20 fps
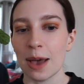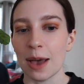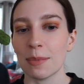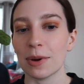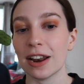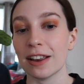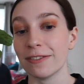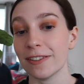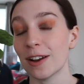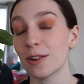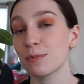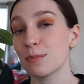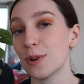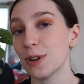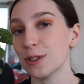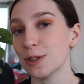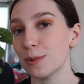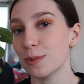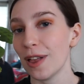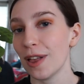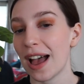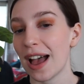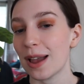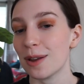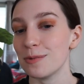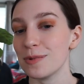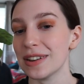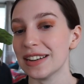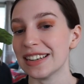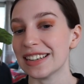But I found multiple
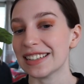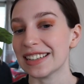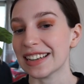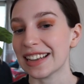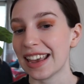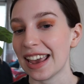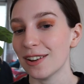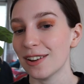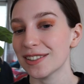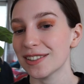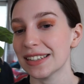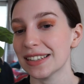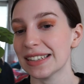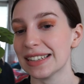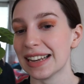eyewitness accounts and